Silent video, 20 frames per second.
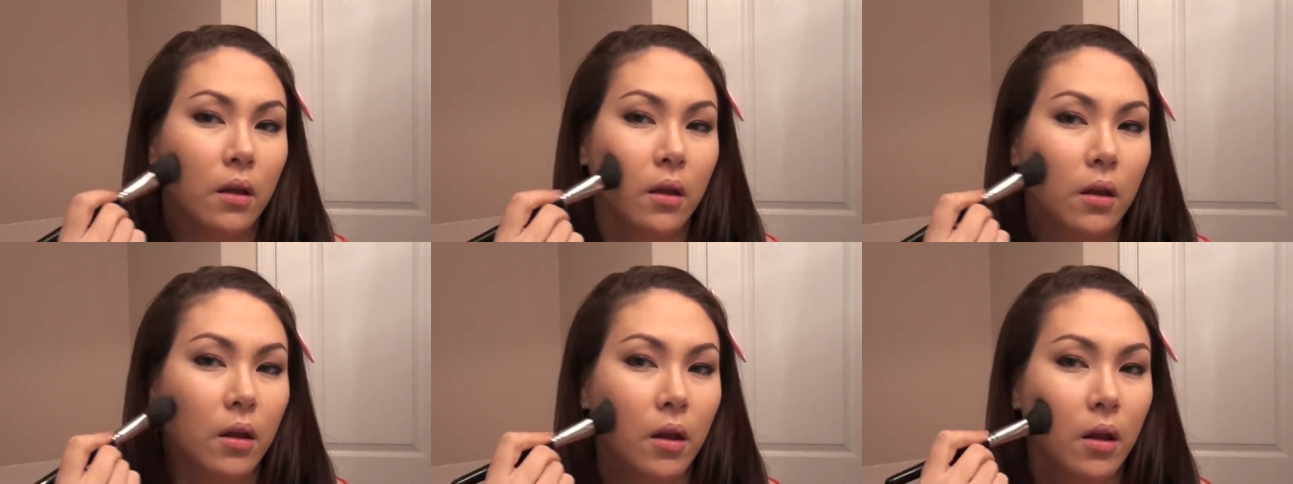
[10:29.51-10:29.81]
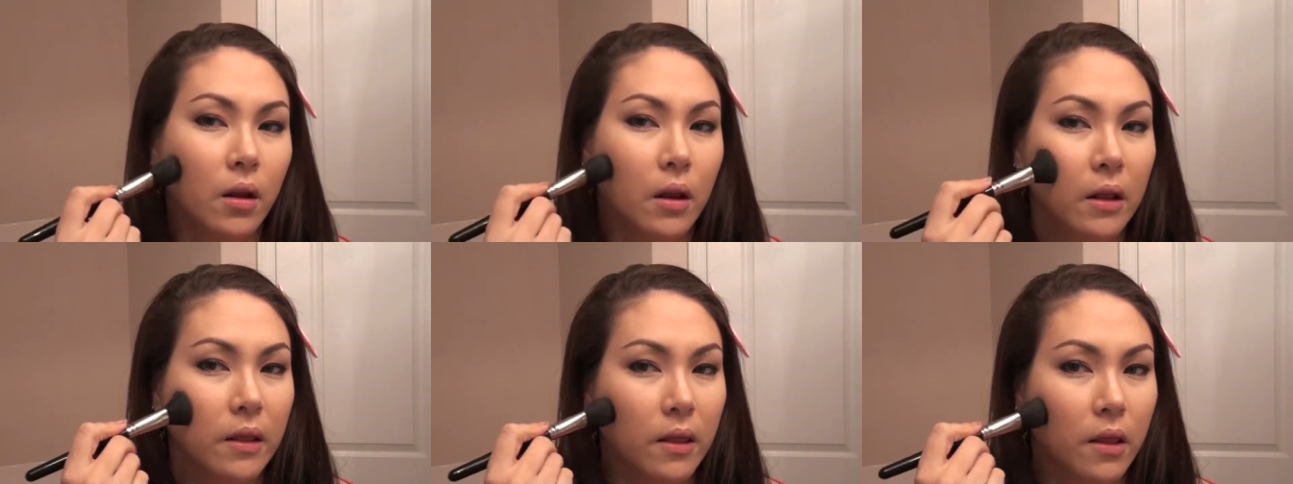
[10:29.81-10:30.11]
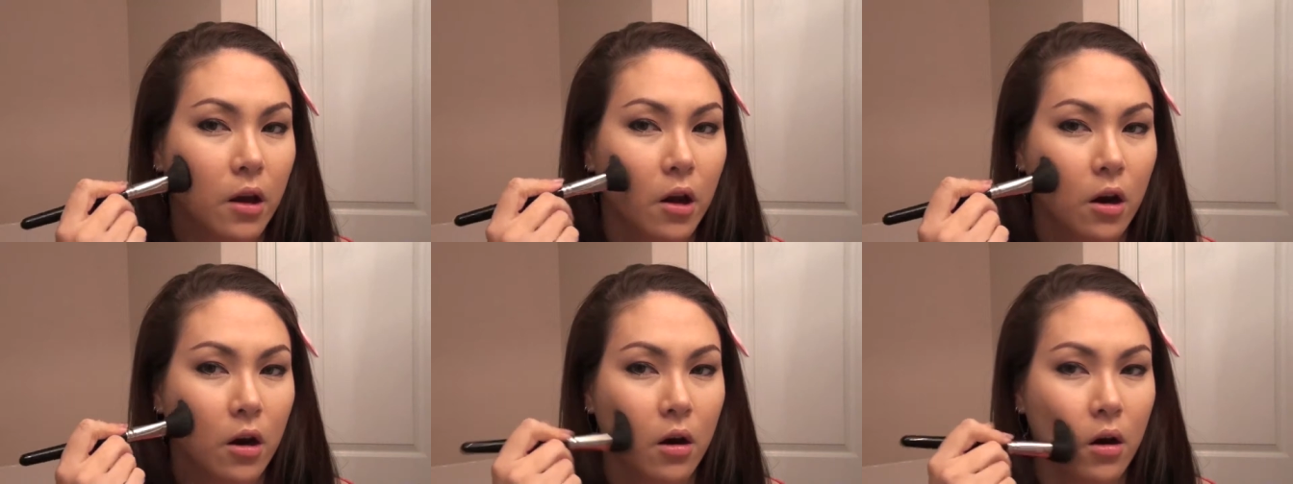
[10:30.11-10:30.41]
get in
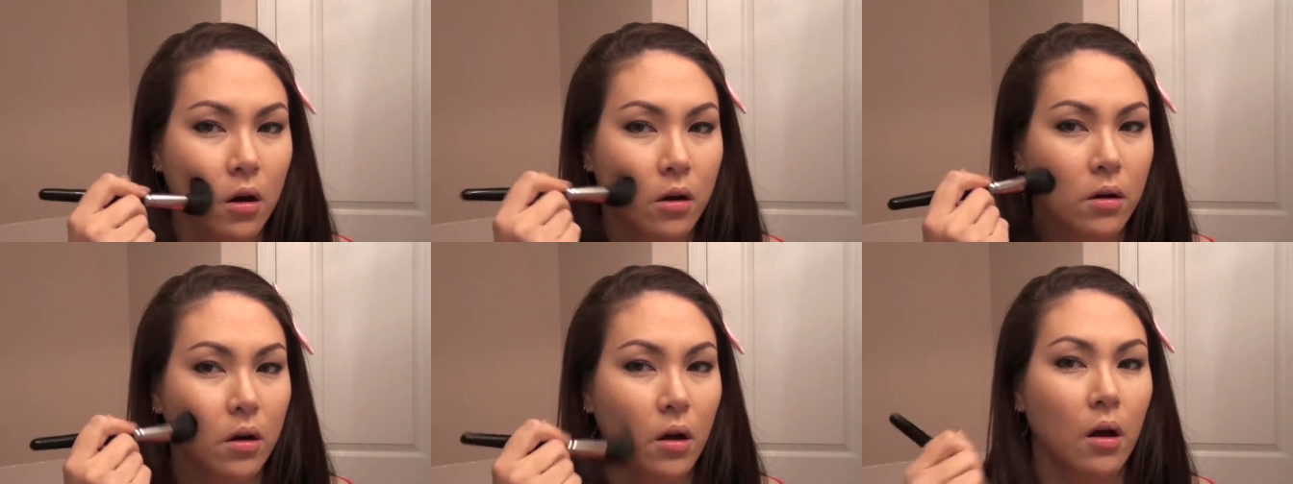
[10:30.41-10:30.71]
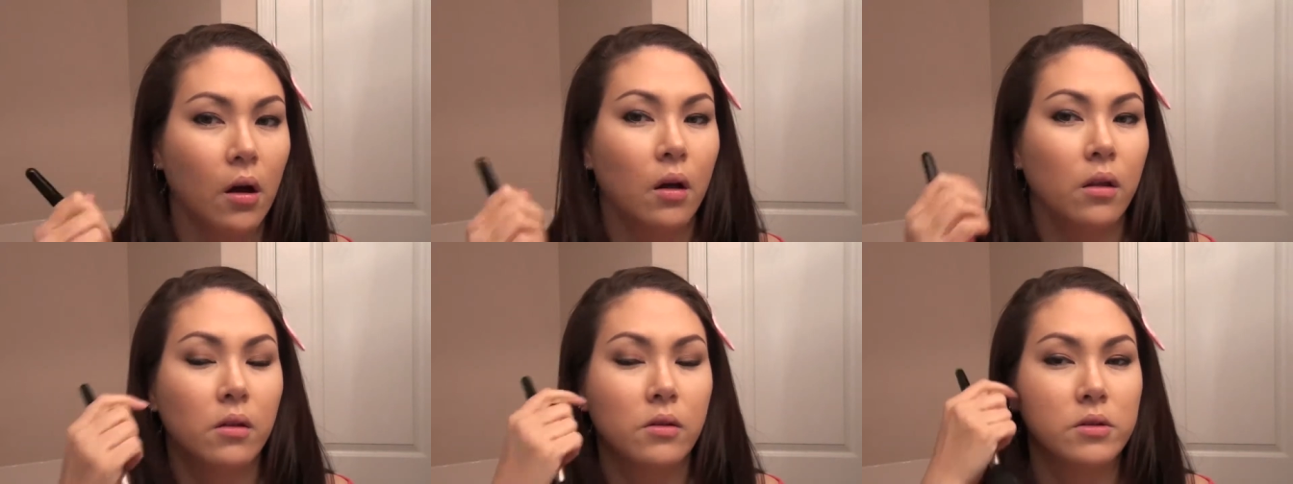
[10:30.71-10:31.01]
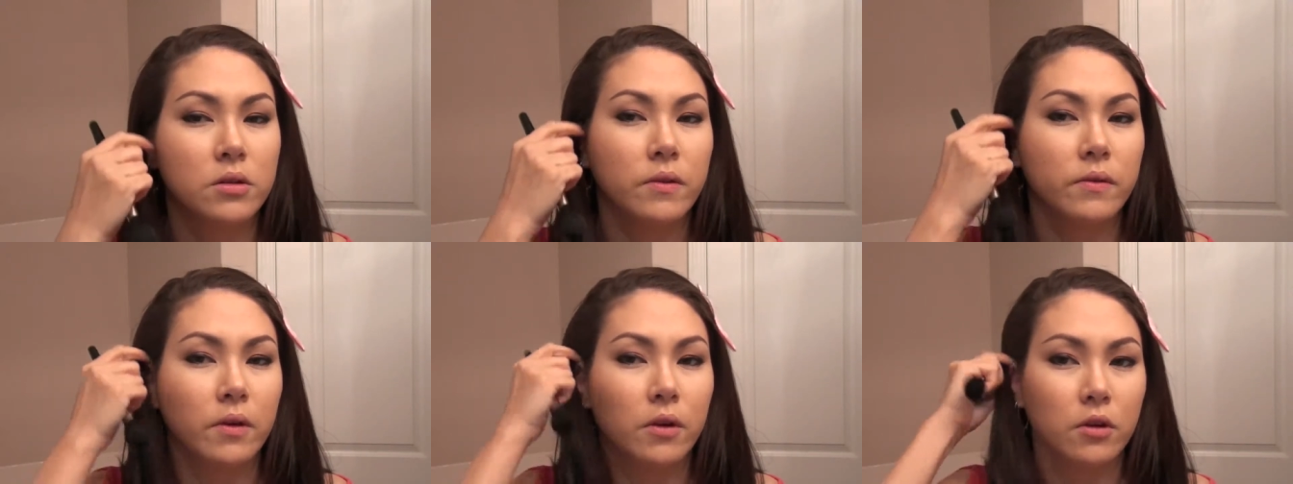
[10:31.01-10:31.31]
there in the
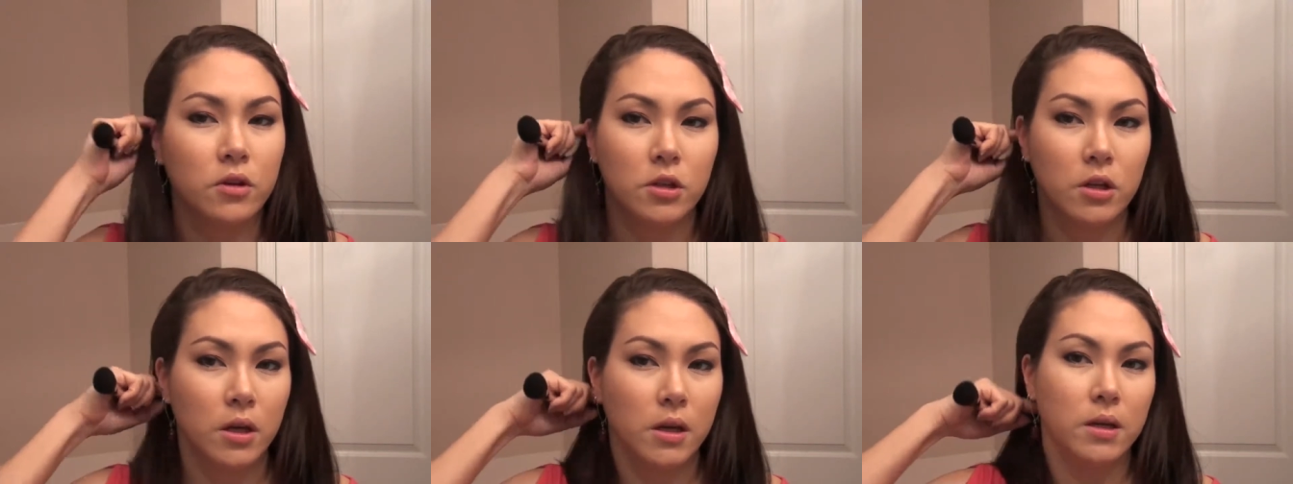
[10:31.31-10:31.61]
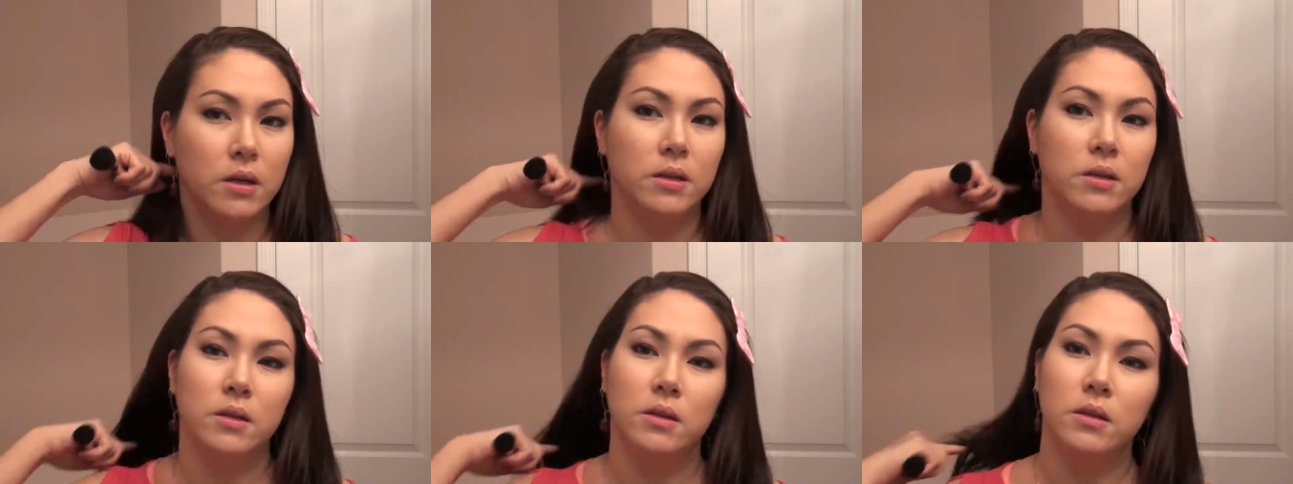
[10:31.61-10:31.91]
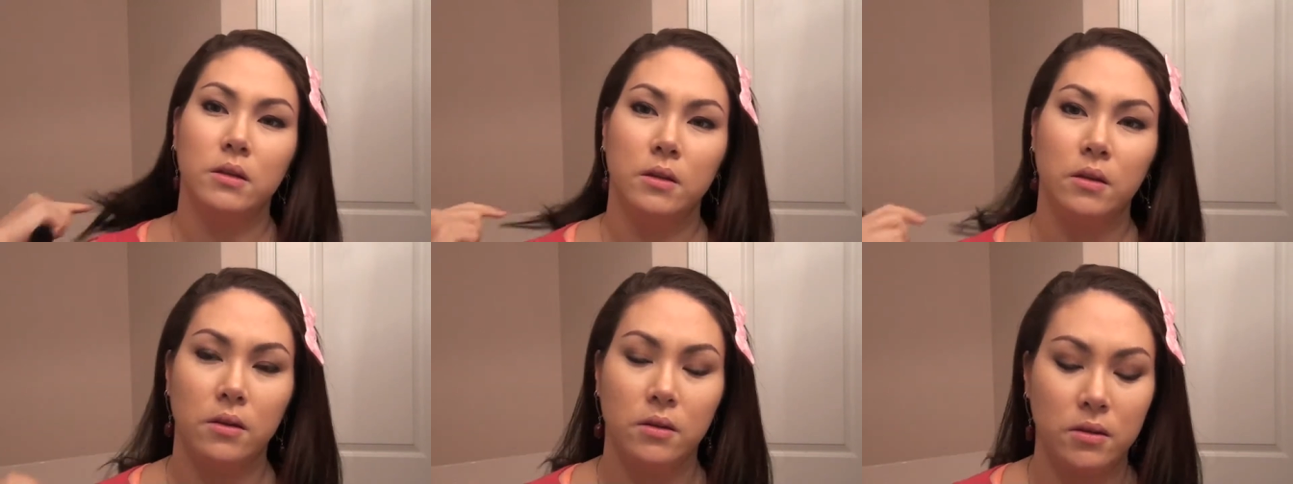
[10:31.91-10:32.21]
hollows of your cheeks
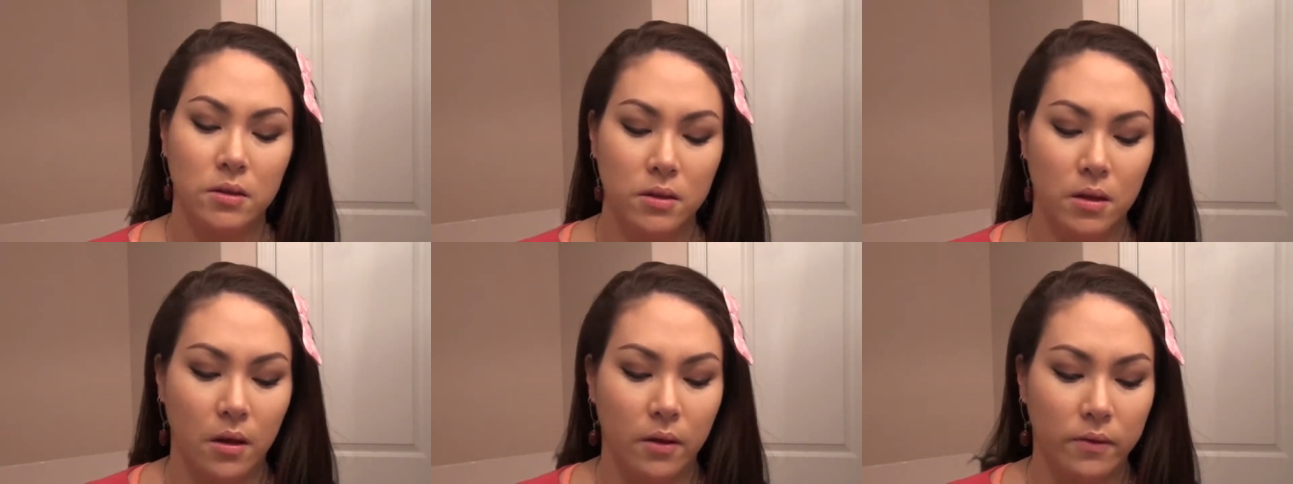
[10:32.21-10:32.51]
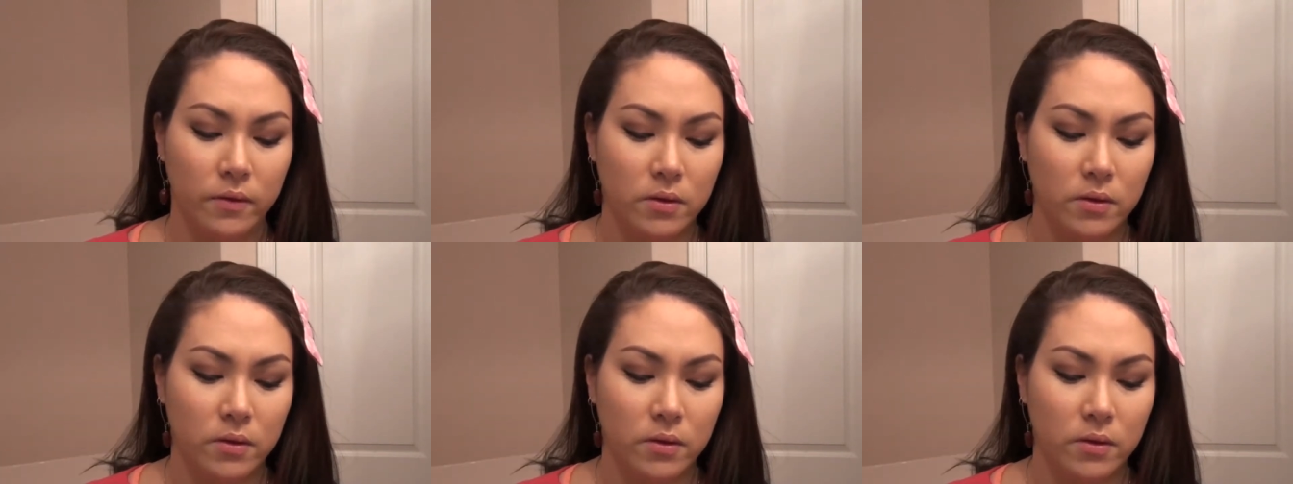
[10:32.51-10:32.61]
and stuff.